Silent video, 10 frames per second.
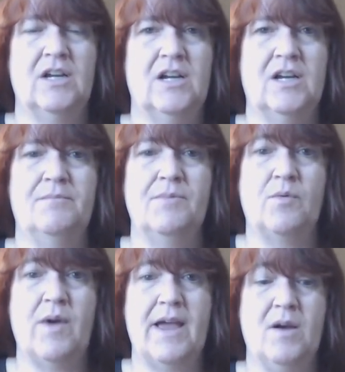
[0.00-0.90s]
um, the
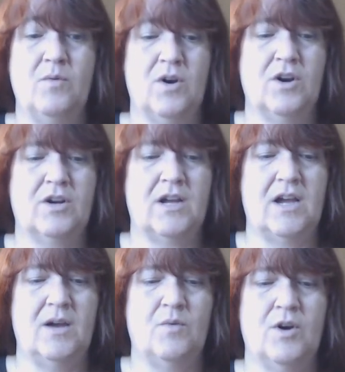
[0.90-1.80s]
way I work,
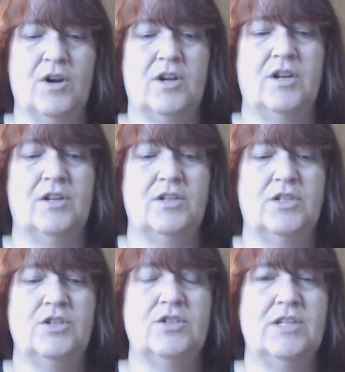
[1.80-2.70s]
I work
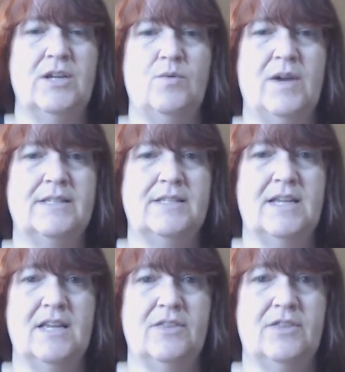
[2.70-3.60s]
Tuesday,
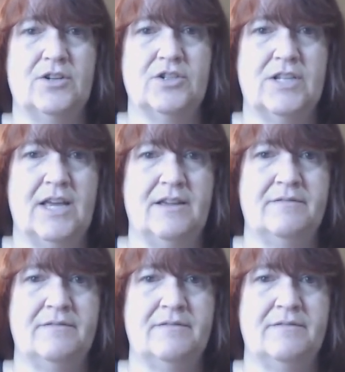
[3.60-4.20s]
Wednesday, and Thursday.